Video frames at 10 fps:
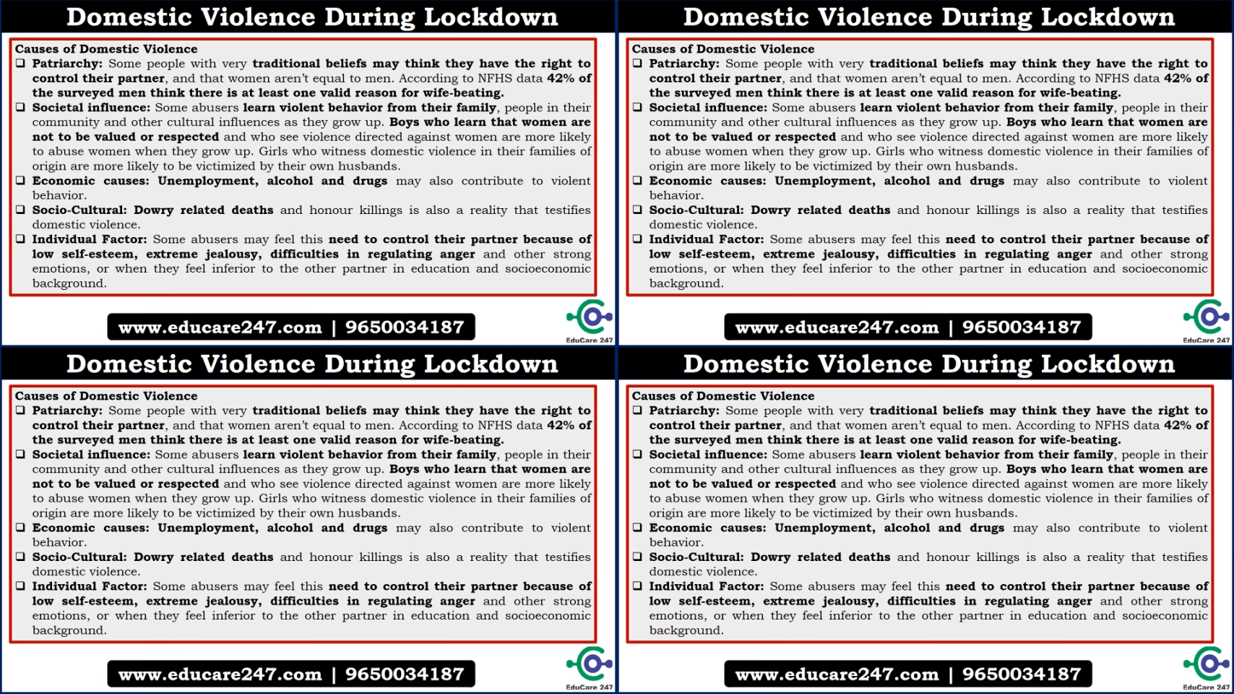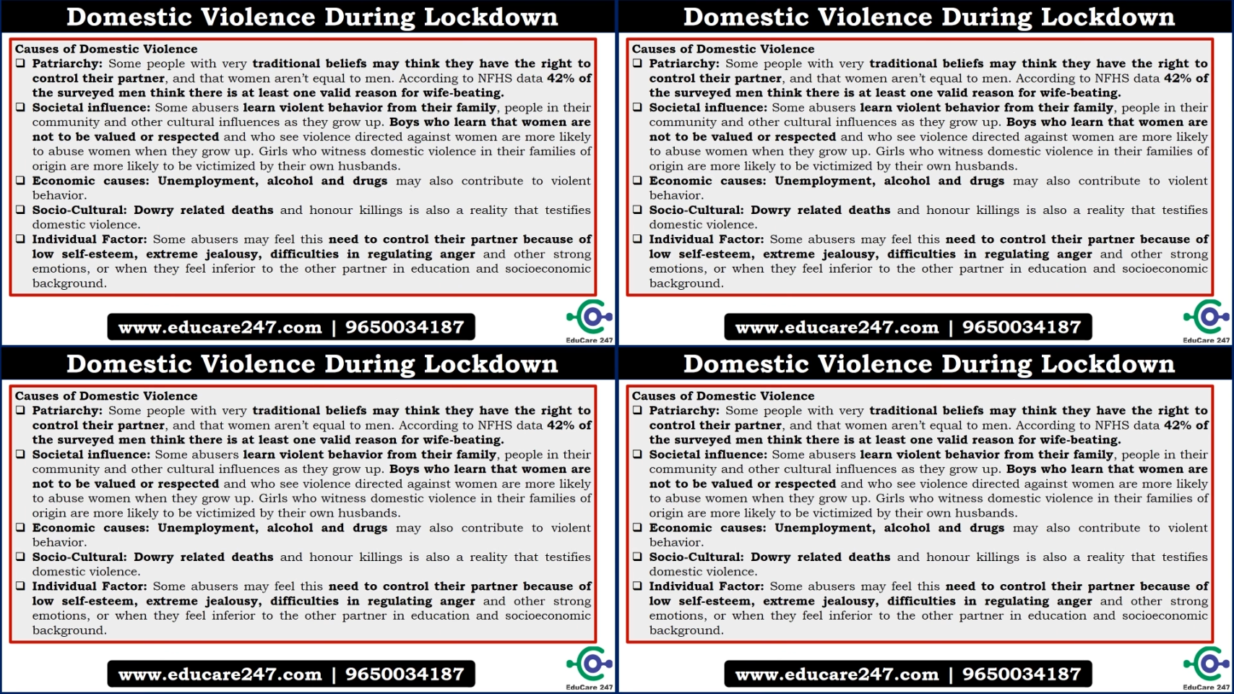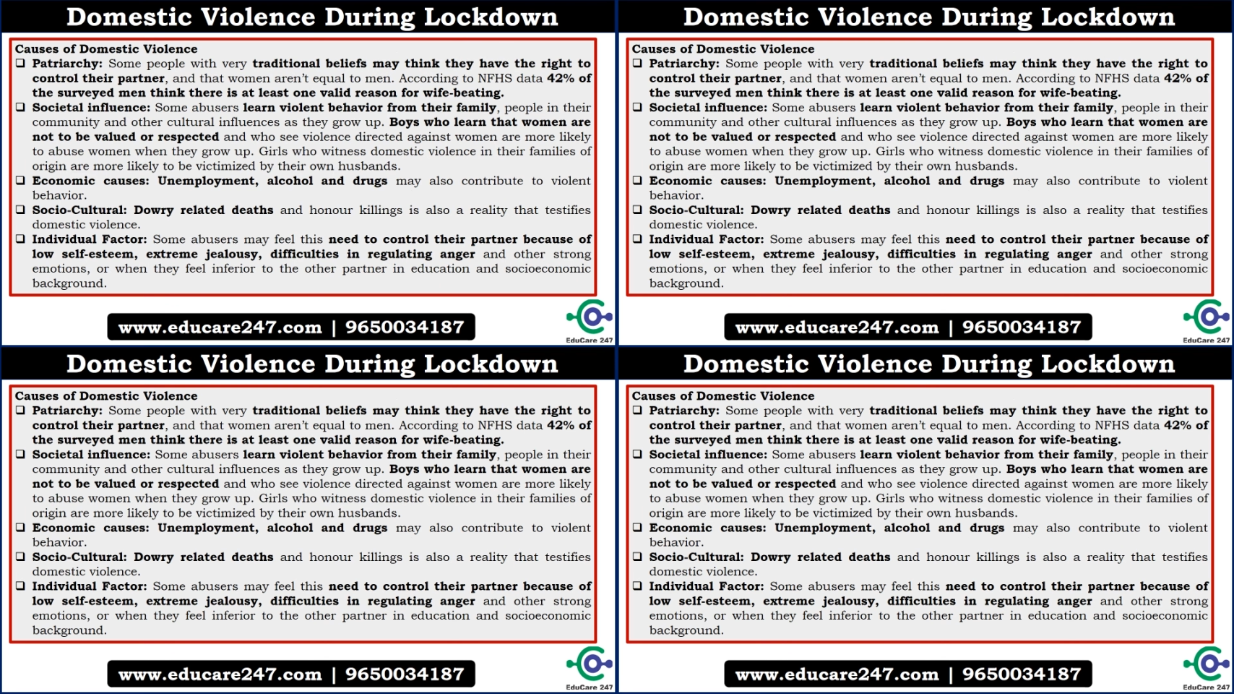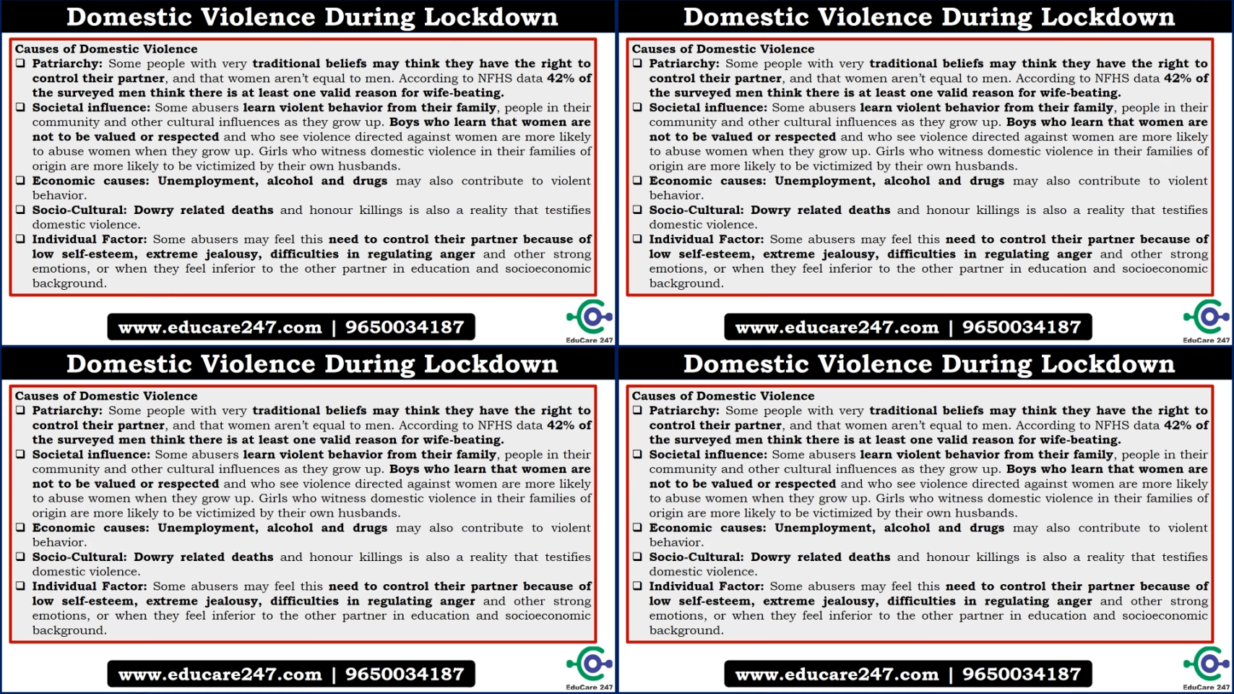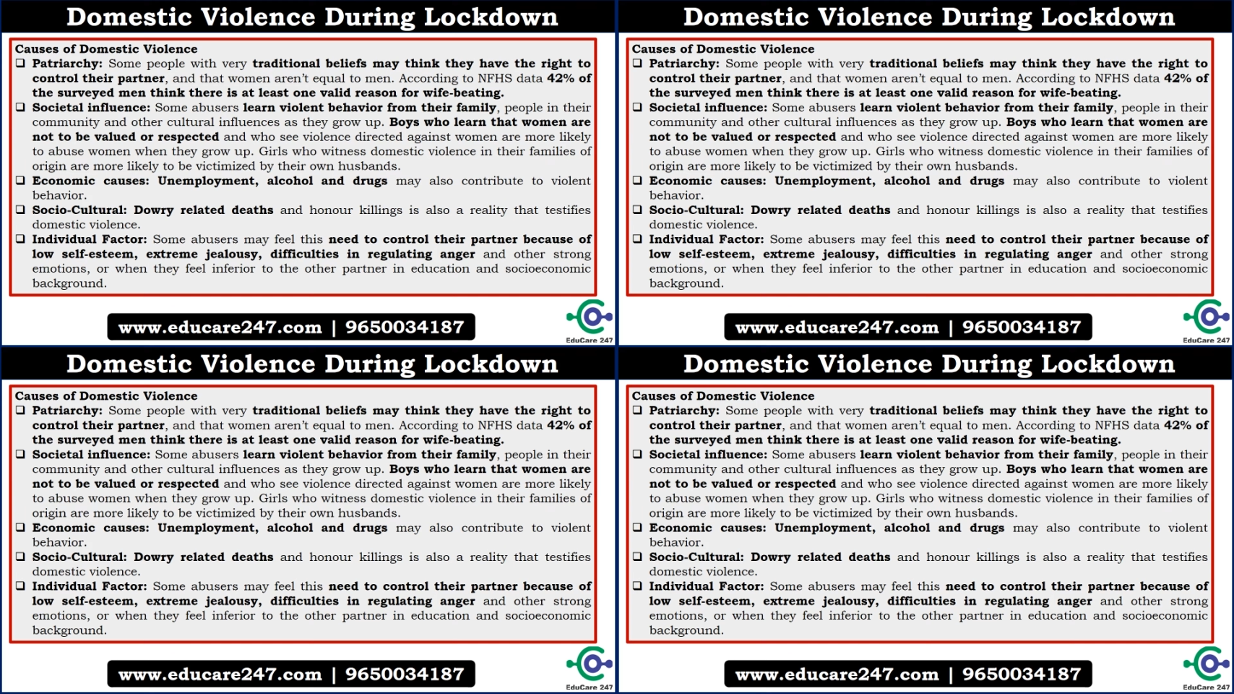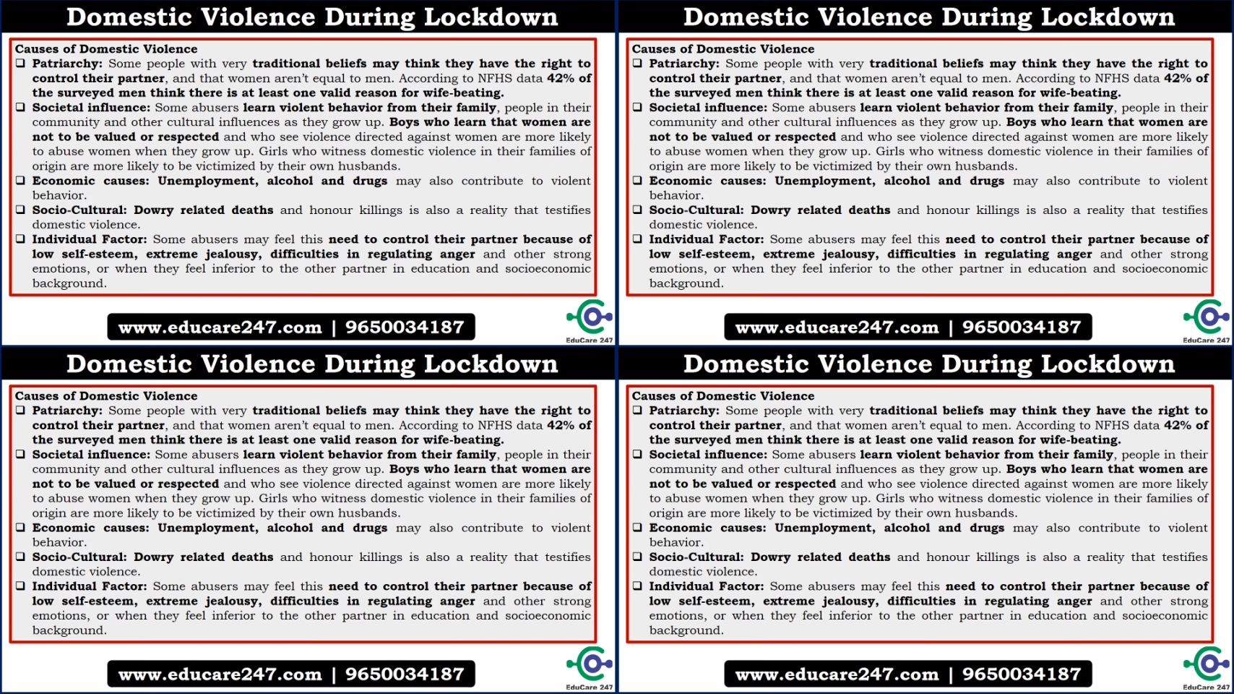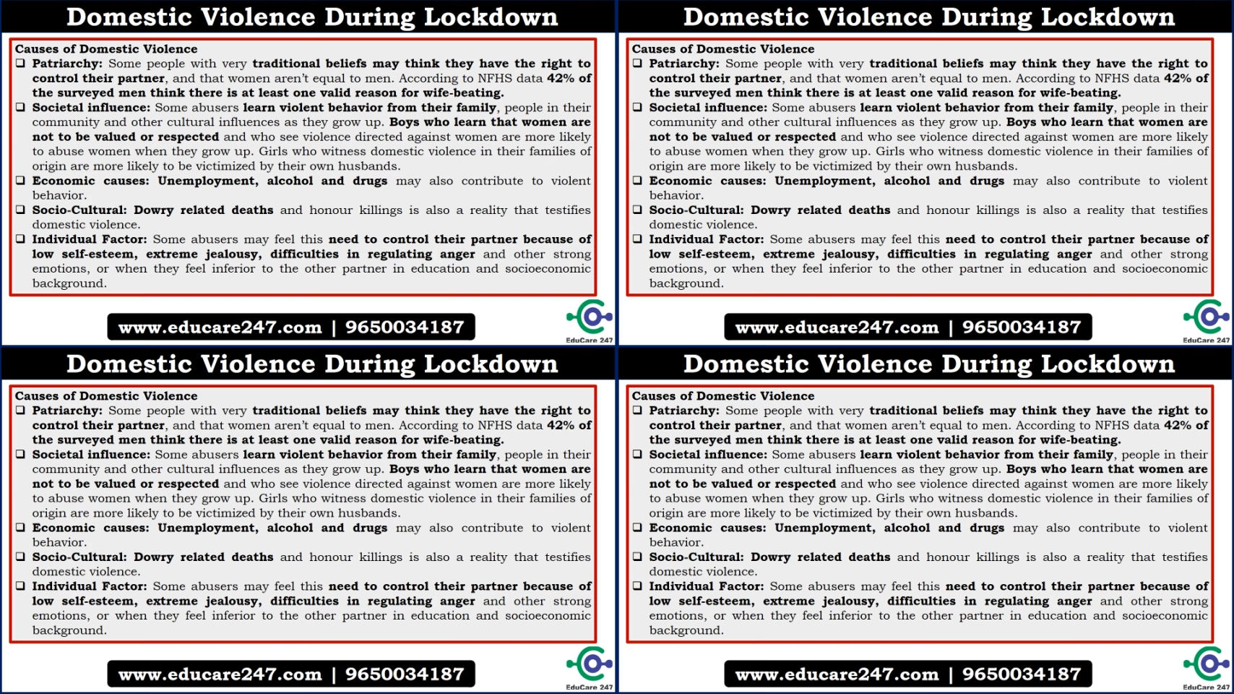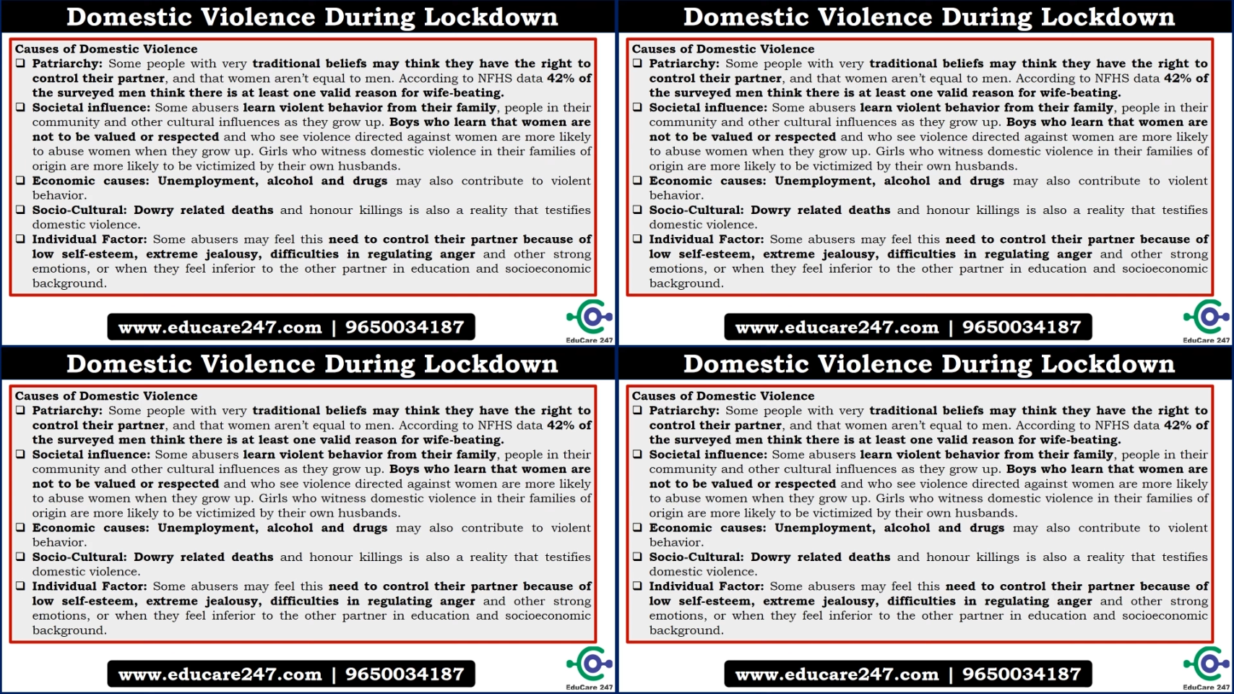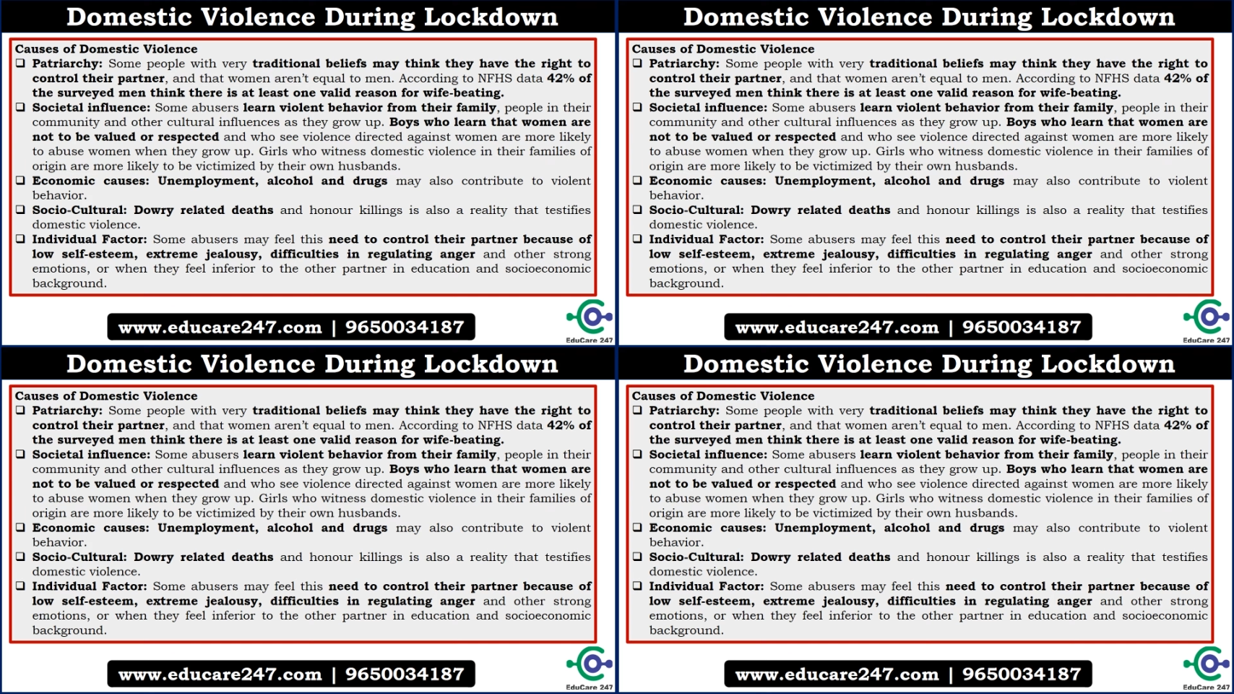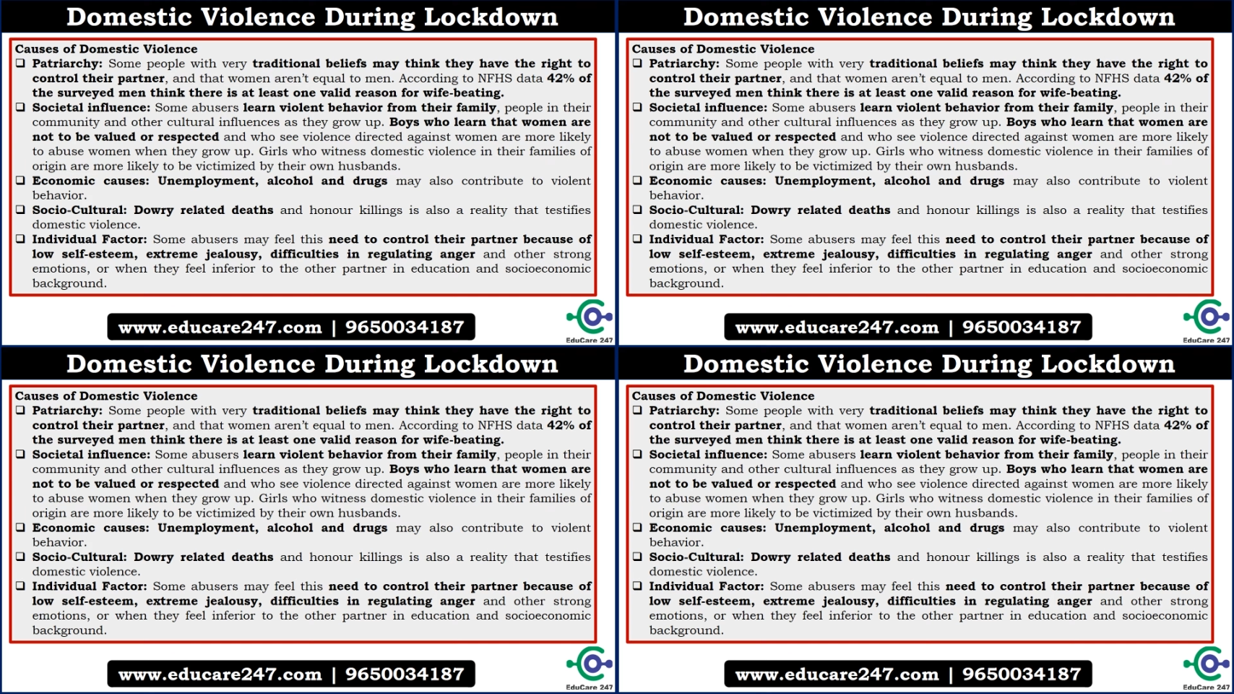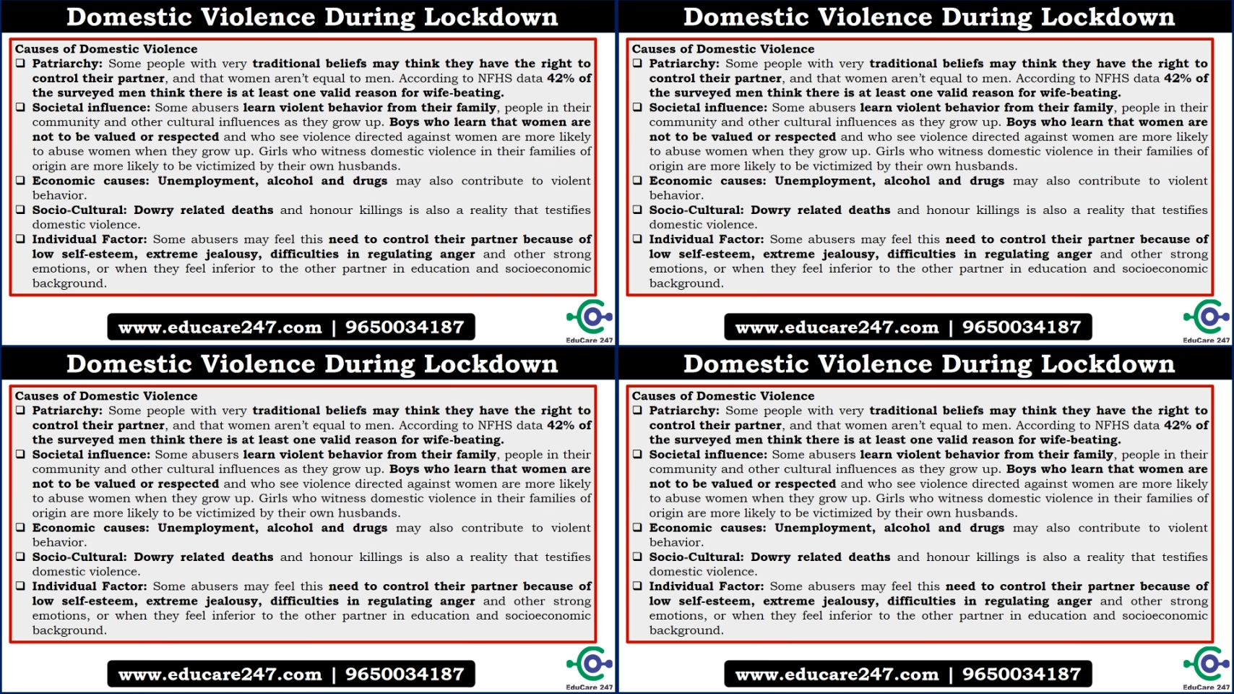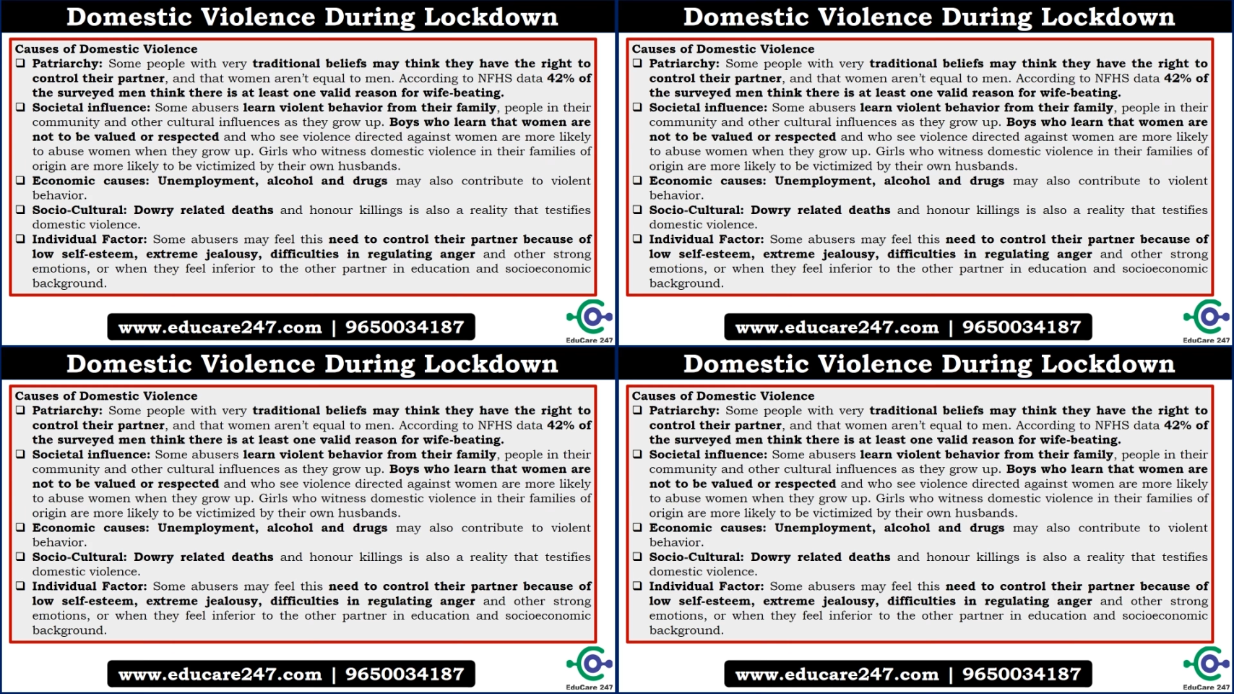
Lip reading: [unreadable: no face in view]